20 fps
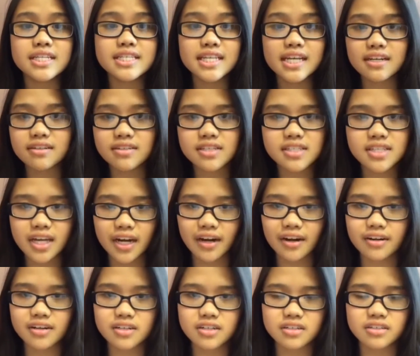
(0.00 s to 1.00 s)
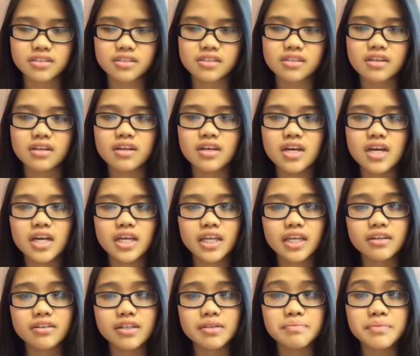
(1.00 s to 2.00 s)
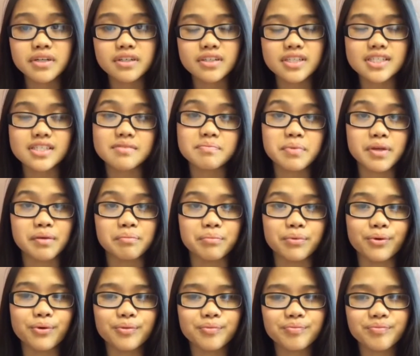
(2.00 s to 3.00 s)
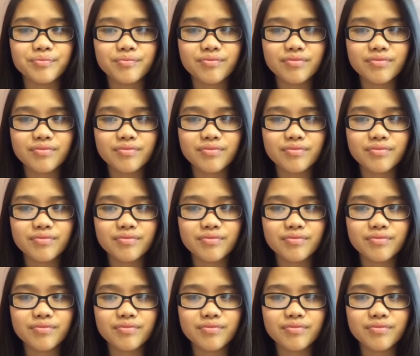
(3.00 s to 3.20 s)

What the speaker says: deadly terrors, killing millions of people.